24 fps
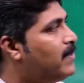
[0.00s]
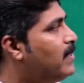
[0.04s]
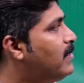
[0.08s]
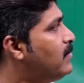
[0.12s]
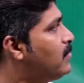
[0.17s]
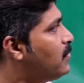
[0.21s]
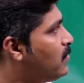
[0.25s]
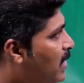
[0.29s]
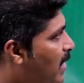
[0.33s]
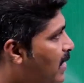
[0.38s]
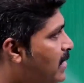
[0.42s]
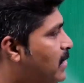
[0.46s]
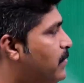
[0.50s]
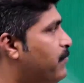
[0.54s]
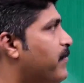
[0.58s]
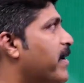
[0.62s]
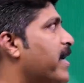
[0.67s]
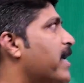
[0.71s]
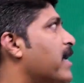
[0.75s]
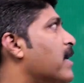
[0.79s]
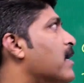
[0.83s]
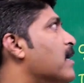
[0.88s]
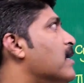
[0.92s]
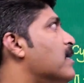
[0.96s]
So that's
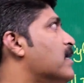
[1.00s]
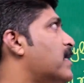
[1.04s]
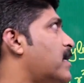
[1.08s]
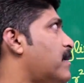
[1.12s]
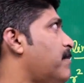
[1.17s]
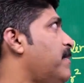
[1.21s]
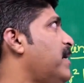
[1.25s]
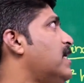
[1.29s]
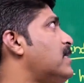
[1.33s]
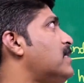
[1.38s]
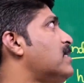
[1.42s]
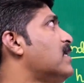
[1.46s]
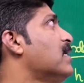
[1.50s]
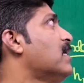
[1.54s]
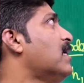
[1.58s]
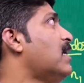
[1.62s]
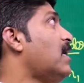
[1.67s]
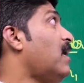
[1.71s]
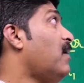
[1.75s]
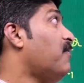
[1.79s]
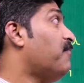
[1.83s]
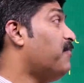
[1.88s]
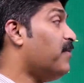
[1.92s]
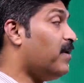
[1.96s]
why. That means
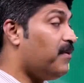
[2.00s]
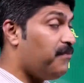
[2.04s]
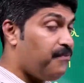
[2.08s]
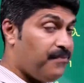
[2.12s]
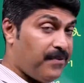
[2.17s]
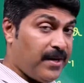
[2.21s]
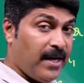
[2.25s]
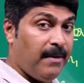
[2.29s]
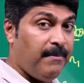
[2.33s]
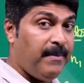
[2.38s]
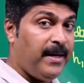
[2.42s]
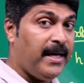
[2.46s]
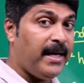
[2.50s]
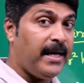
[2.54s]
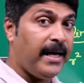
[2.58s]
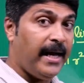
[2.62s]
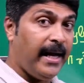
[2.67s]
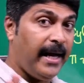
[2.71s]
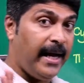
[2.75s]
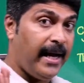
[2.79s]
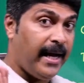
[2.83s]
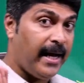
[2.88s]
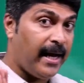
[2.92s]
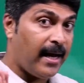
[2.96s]
if you are framing
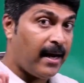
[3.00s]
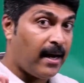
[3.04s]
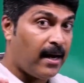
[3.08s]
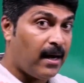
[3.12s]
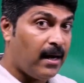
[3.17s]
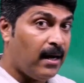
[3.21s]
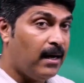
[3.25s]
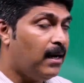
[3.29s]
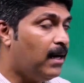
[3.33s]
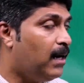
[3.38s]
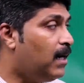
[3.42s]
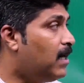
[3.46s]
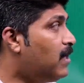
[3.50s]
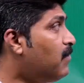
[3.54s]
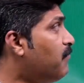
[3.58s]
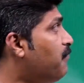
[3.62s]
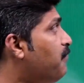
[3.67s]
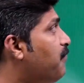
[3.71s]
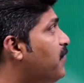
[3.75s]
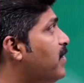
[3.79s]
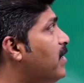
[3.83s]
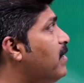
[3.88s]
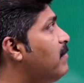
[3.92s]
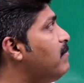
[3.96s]
a cone
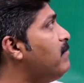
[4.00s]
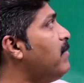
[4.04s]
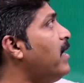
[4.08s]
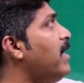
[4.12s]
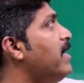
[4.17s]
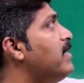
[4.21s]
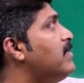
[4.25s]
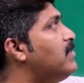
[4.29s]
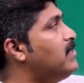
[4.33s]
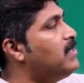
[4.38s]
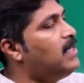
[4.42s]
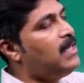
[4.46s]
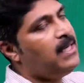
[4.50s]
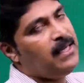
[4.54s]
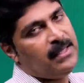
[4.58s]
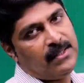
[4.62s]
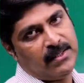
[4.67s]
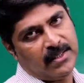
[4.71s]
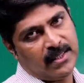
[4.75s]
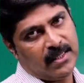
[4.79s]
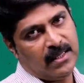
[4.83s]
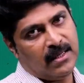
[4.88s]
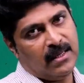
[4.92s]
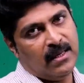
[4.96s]
from a
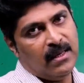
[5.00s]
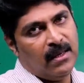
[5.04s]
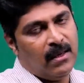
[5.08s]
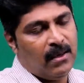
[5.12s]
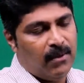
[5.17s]
cylinder,